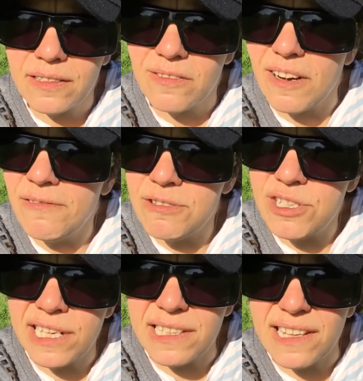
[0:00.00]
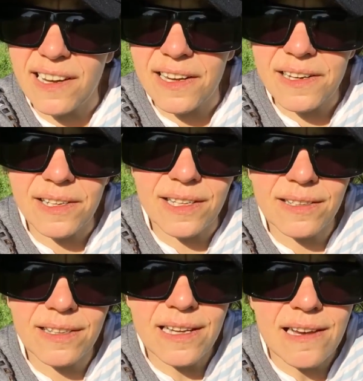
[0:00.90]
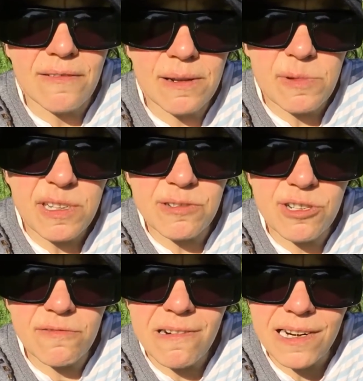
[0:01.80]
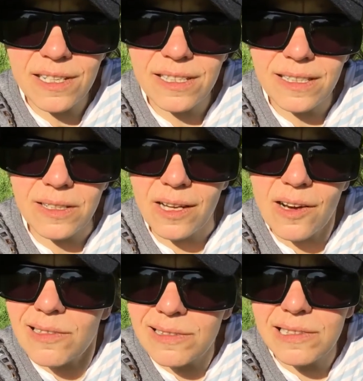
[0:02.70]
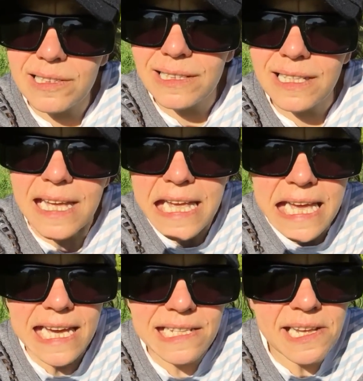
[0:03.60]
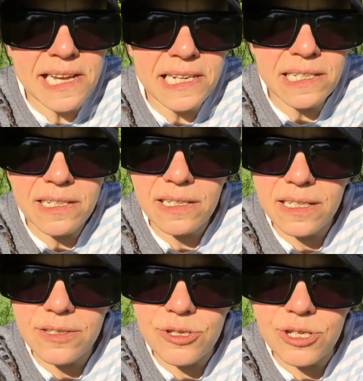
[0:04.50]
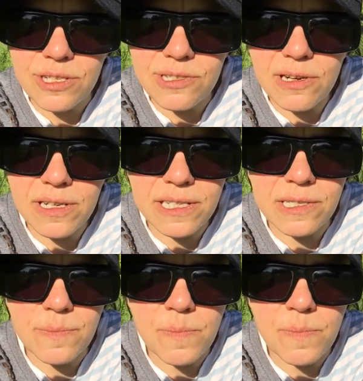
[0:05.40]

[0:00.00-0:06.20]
Why would she get tired? Well, because she walked a lot, and then she saw this